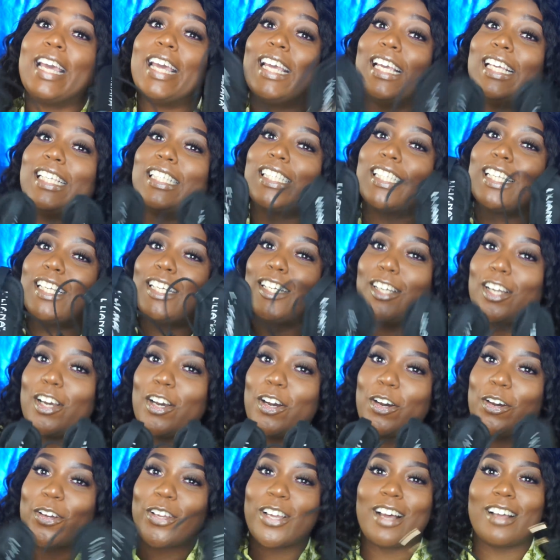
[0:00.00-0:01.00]
it's a
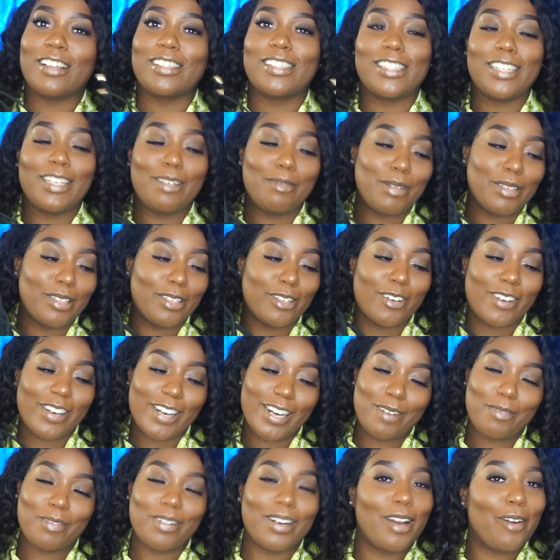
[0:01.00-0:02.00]
no. Y'all see them on the
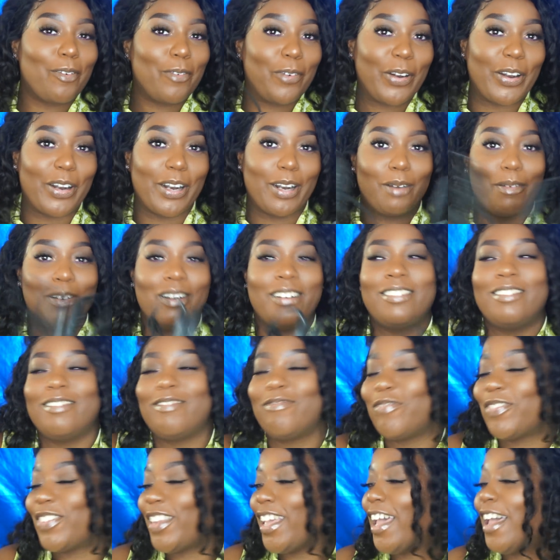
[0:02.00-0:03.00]
gram when I wear them.
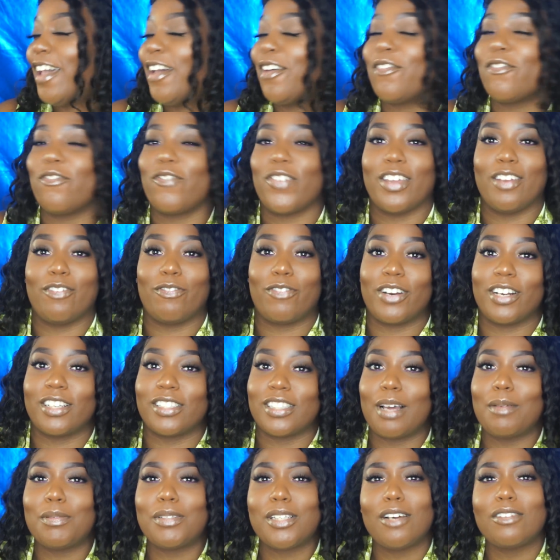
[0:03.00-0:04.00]
Feet freaks.
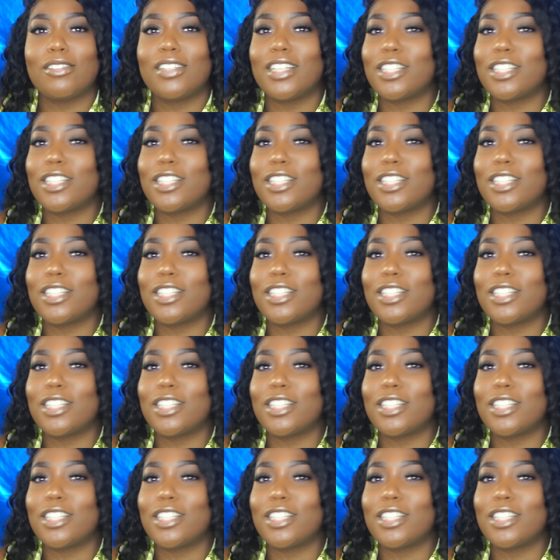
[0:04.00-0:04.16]
I'm so